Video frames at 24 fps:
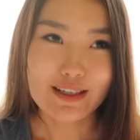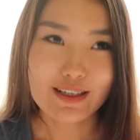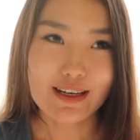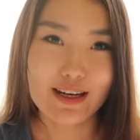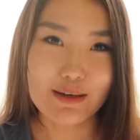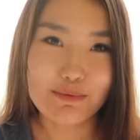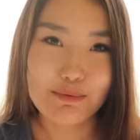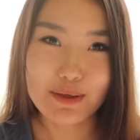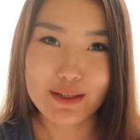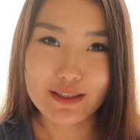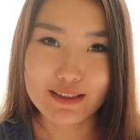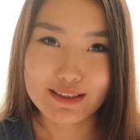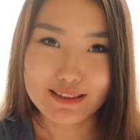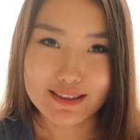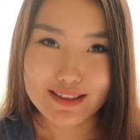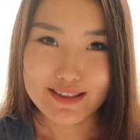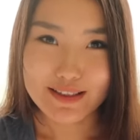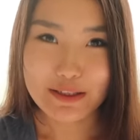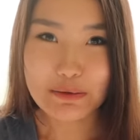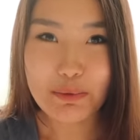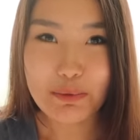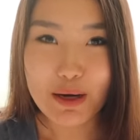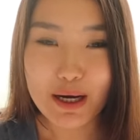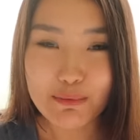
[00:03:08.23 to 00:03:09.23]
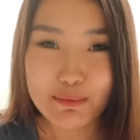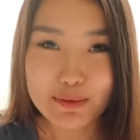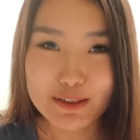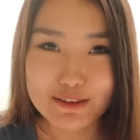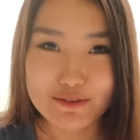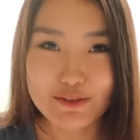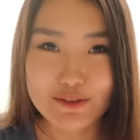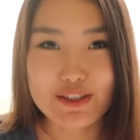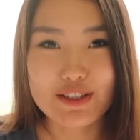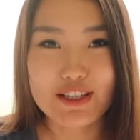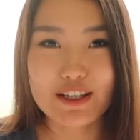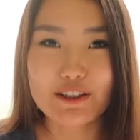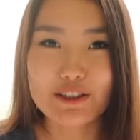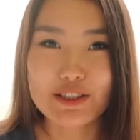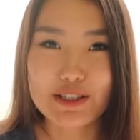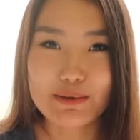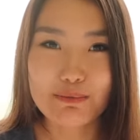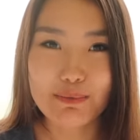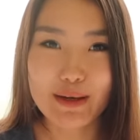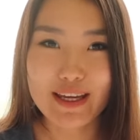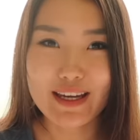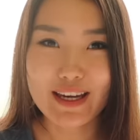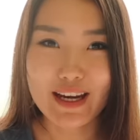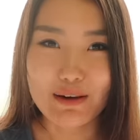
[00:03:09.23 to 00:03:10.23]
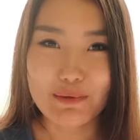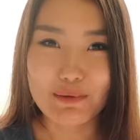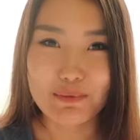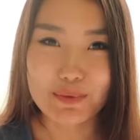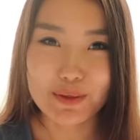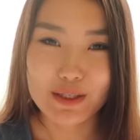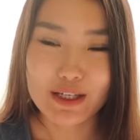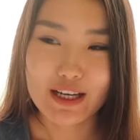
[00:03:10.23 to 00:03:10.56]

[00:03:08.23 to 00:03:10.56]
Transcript: appears in public without makeup